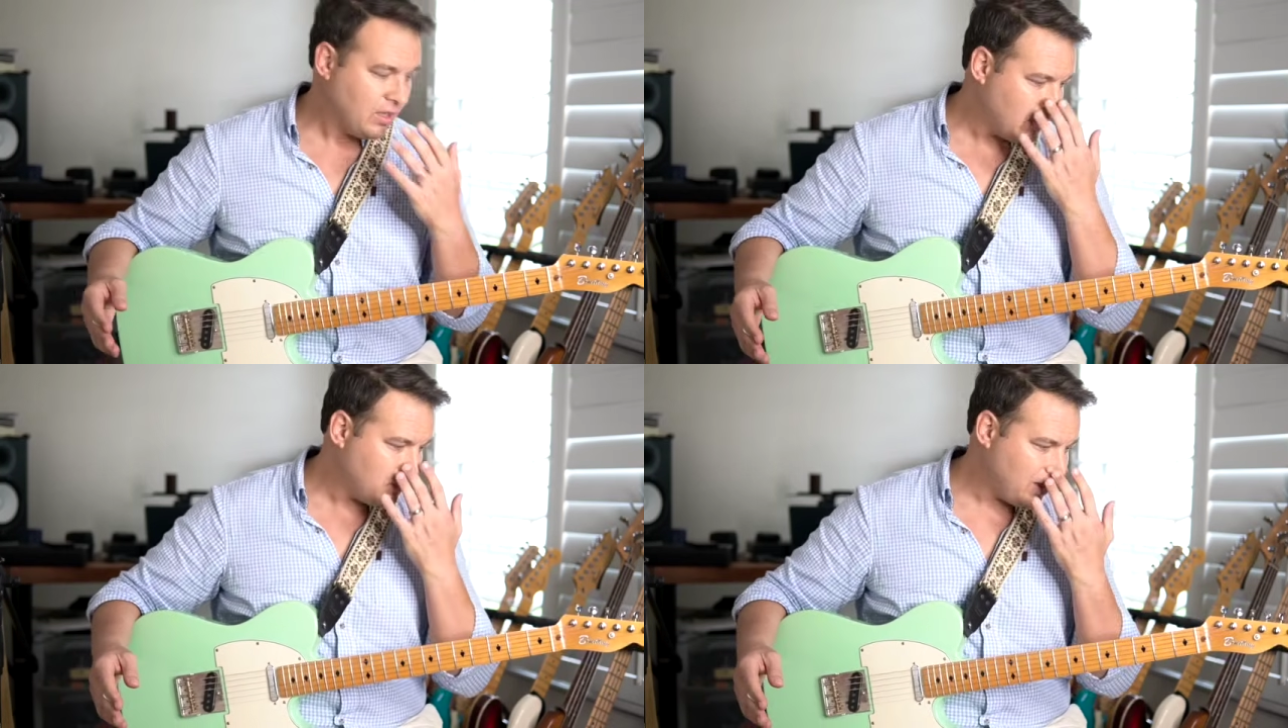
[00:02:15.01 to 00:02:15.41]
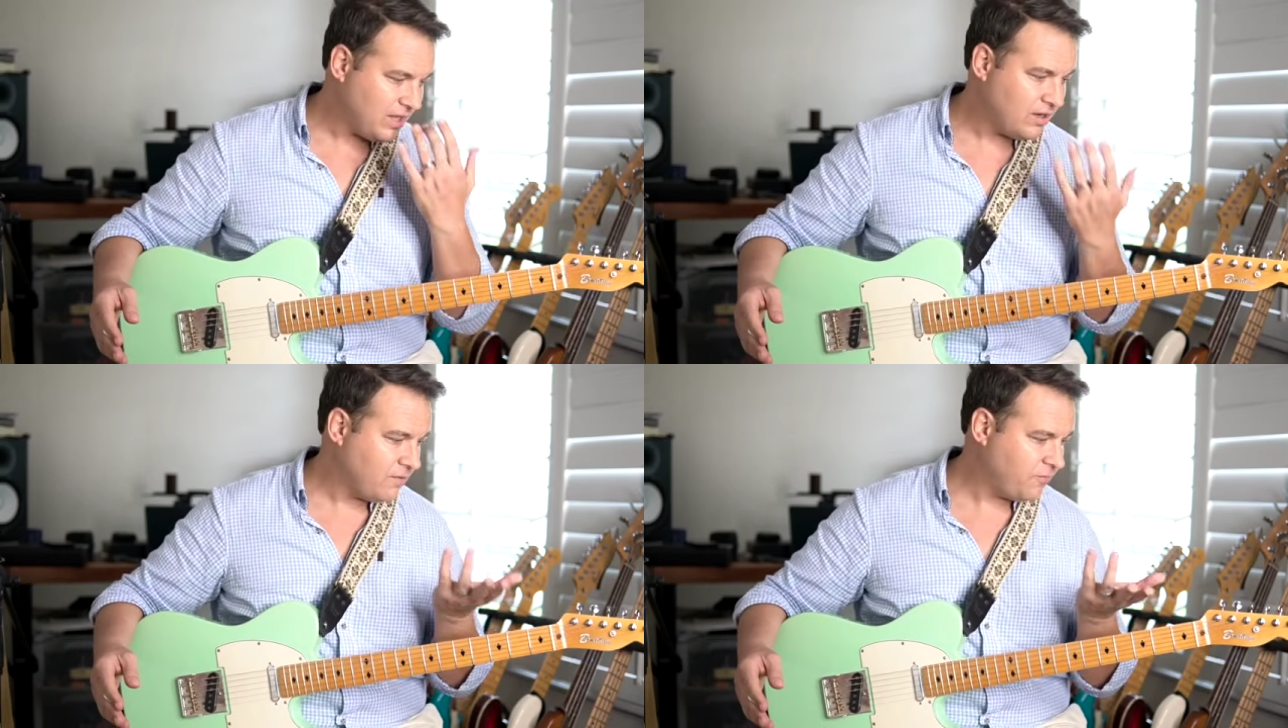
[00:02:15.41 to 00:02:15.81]
And
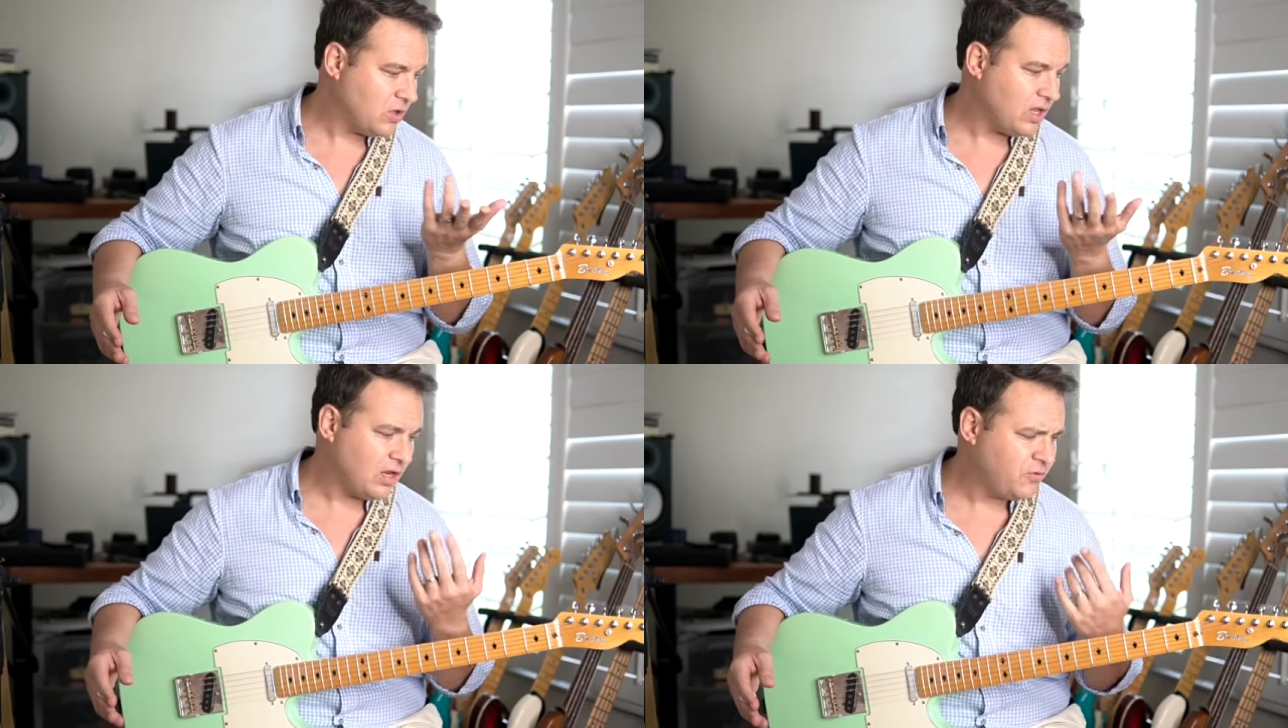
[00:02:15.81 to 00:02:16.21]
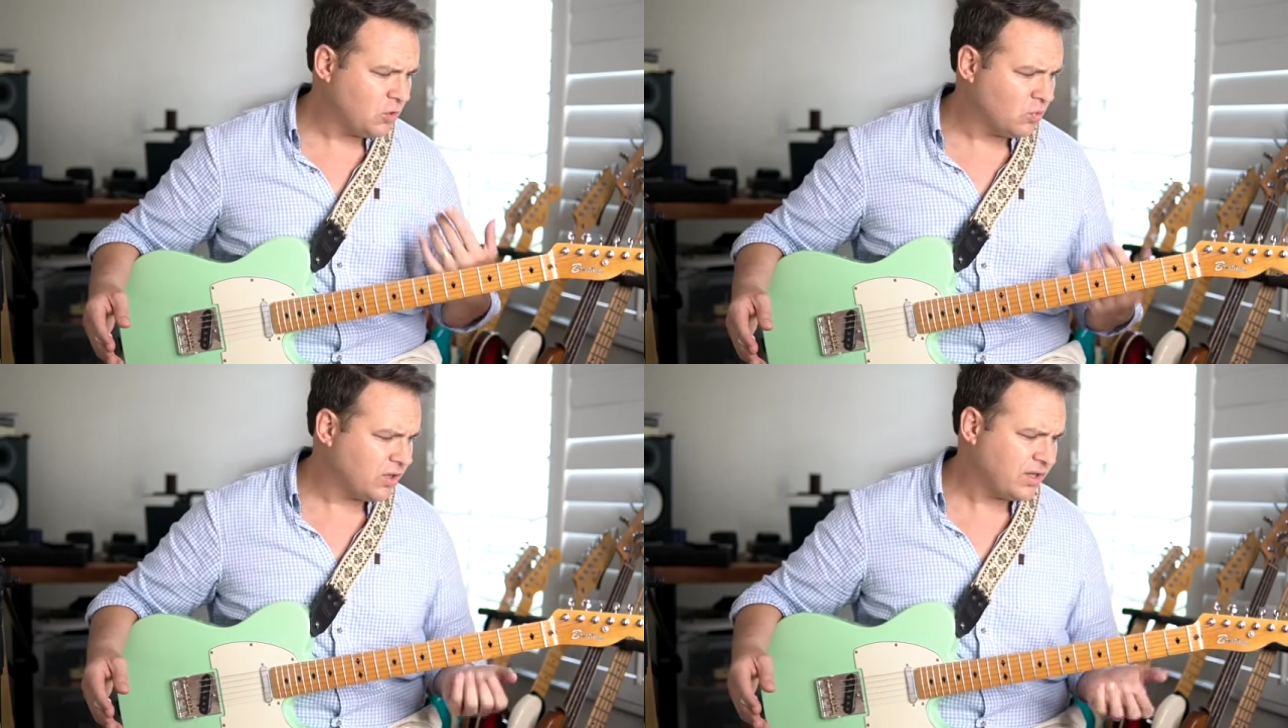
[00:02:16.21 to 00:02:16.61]
if
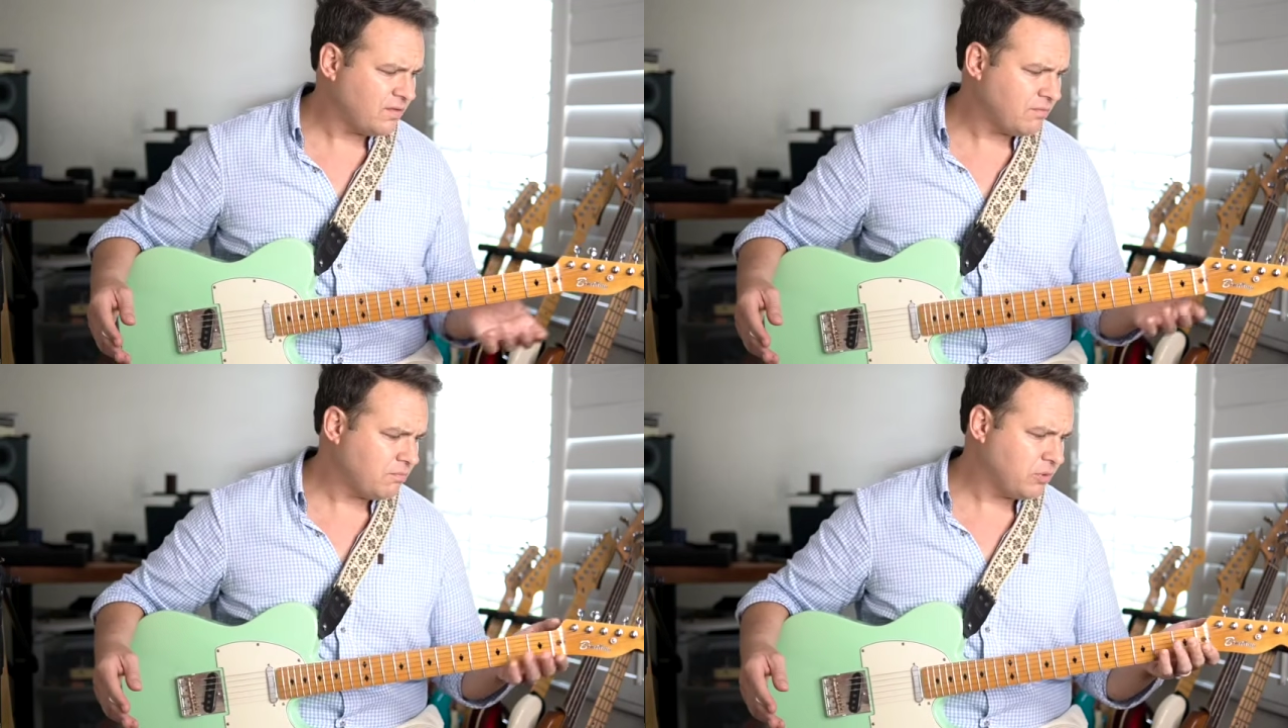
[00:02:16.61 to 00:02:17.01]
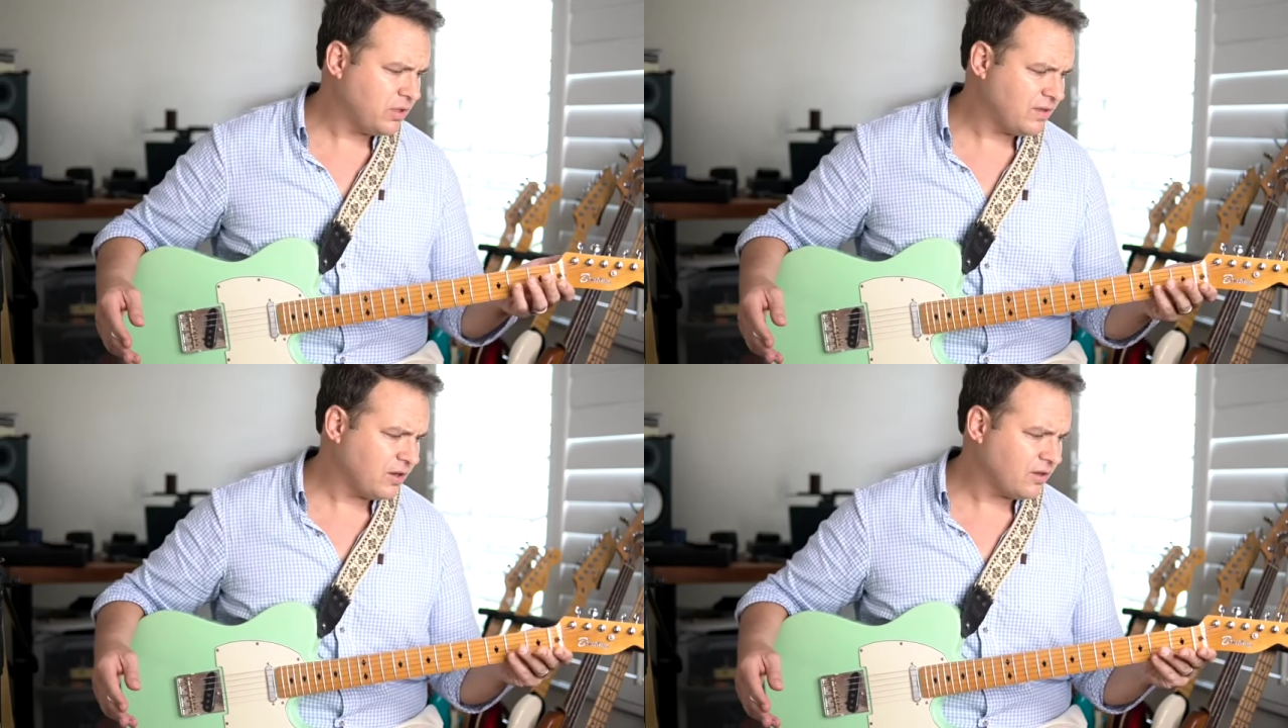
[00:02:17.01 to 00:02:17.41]
you want it, put
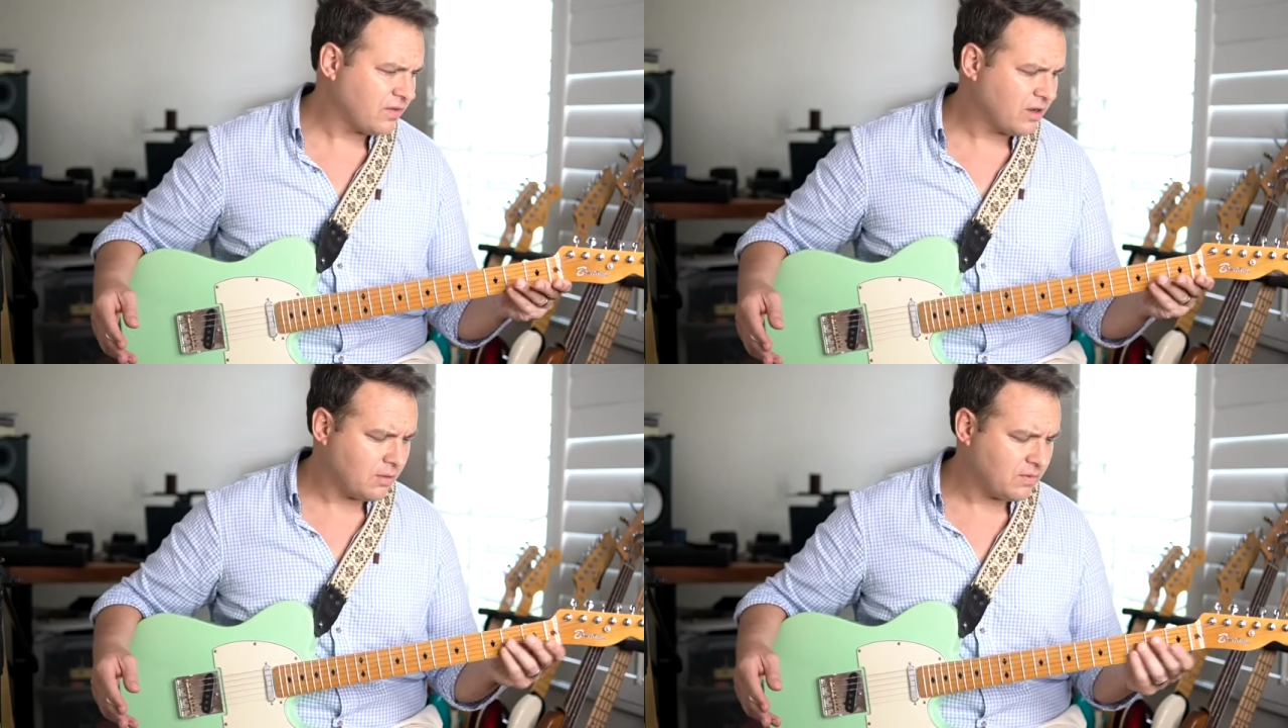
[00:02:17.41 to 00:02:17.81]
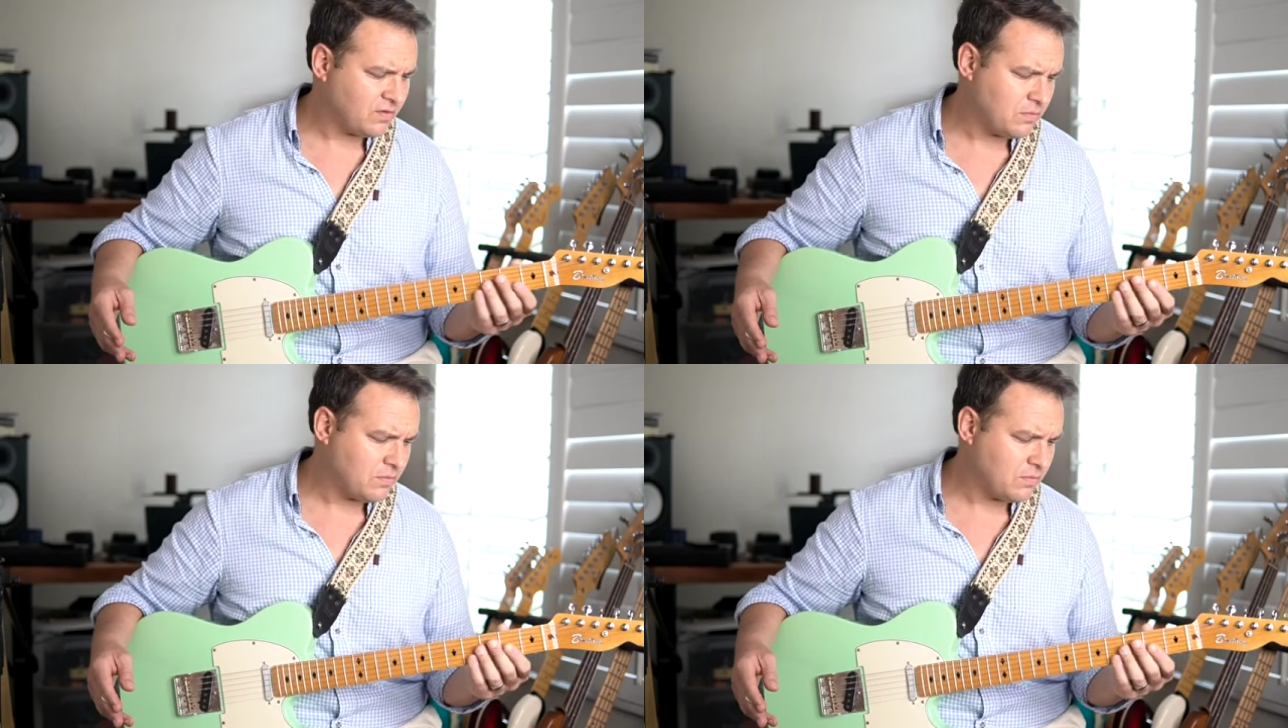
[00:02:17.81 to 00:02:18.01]
it down in the comments,